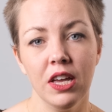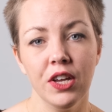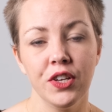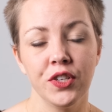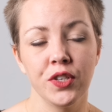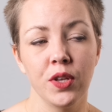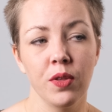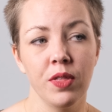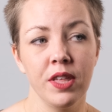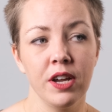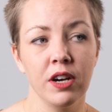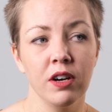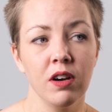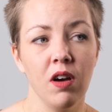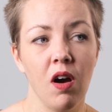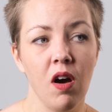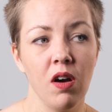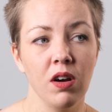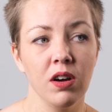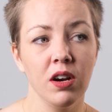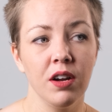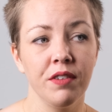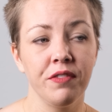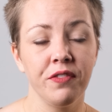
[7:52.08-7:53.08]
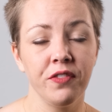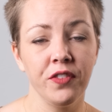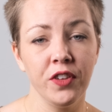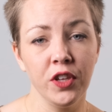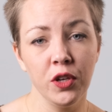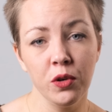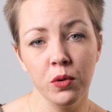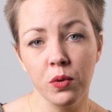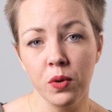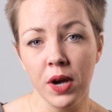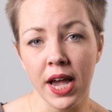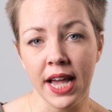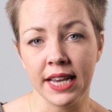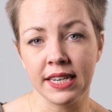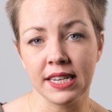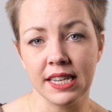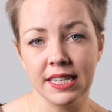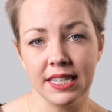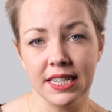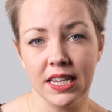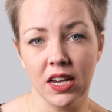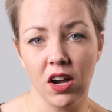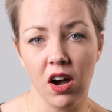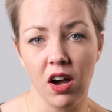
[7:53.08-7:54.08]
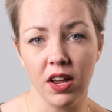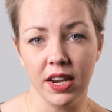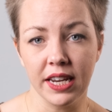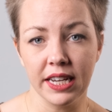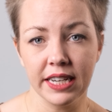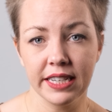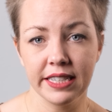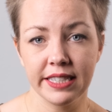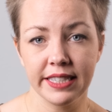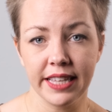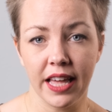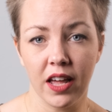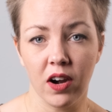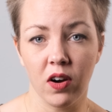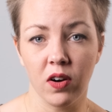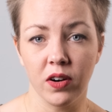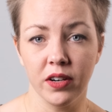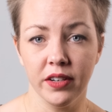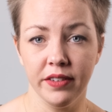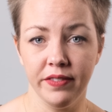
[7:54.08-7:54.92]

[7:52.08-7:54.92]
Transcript: So there are a few antipsychotics that are